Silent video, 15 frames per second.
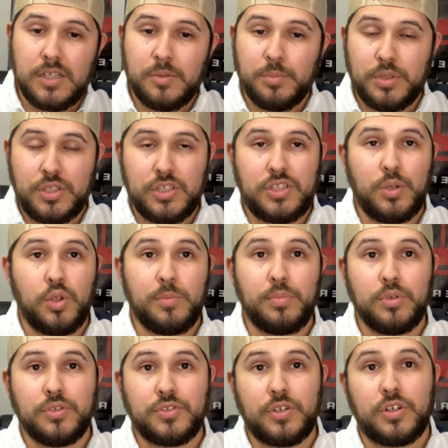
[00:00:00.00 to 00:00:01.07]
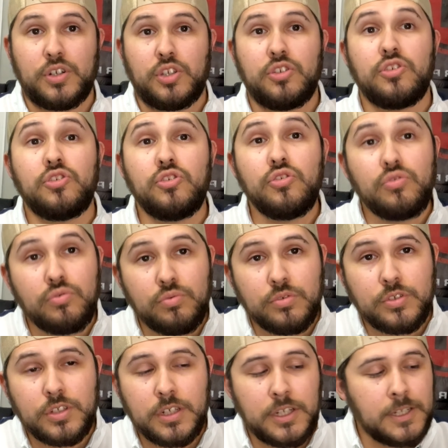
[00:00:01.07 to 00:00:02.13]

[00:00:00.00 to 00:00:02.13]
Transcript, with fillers: but just know the bullets are huge.